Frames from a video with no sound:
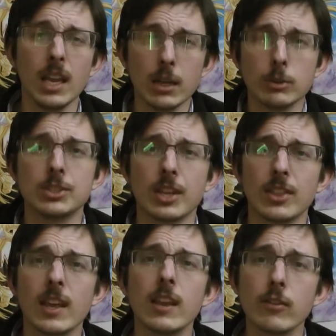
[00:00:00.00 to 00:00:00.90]
Anyways,
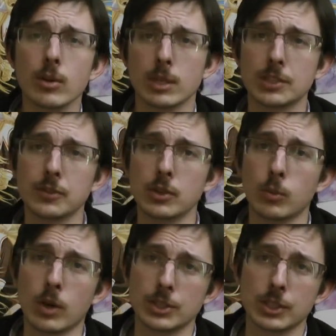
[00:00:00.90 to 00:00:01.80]
thank you very much for
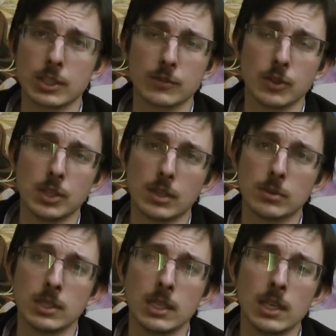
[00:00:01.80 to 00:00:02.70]
watching this video.
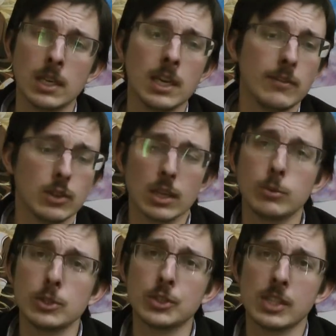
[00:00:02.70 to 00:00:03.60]
If you
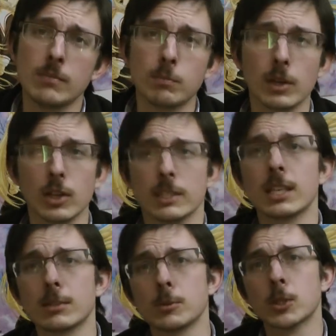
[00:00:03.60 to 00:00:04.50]
like what you see, click
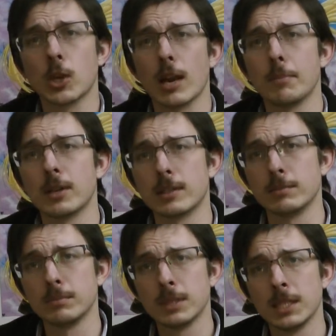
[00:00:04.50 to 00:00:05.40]
that subscribe button.
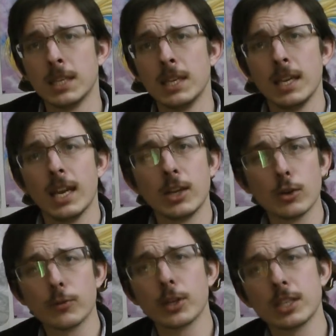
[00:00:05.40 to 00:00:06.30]
And
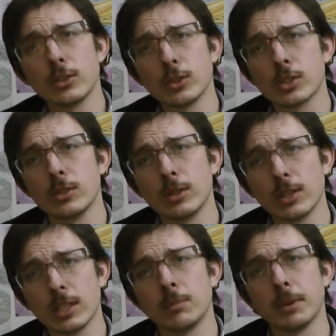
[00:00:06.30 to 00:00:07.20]
don't forget to also
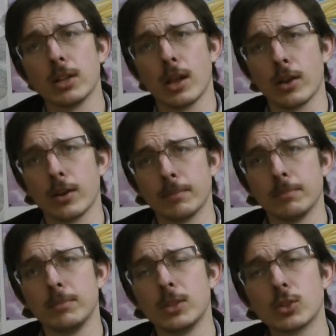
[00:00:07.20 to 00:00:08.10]
click the bell icon.
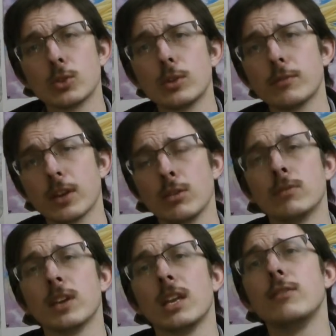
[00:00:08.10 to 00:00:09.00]
This will notify you
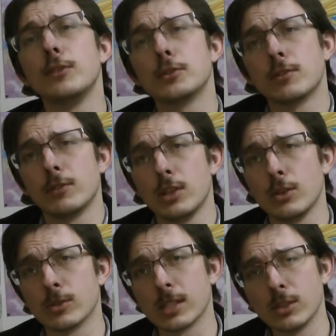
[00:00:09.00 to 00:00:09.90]
of any future
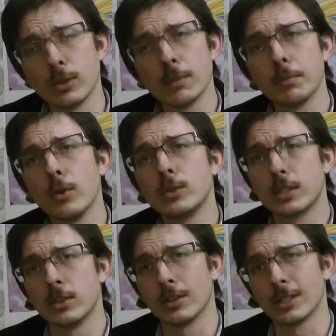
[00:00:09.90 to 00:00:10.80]
videos that do get
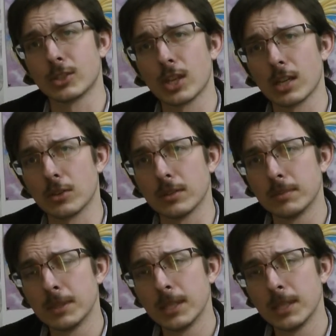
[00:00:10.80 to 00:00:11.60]
posted on this channel.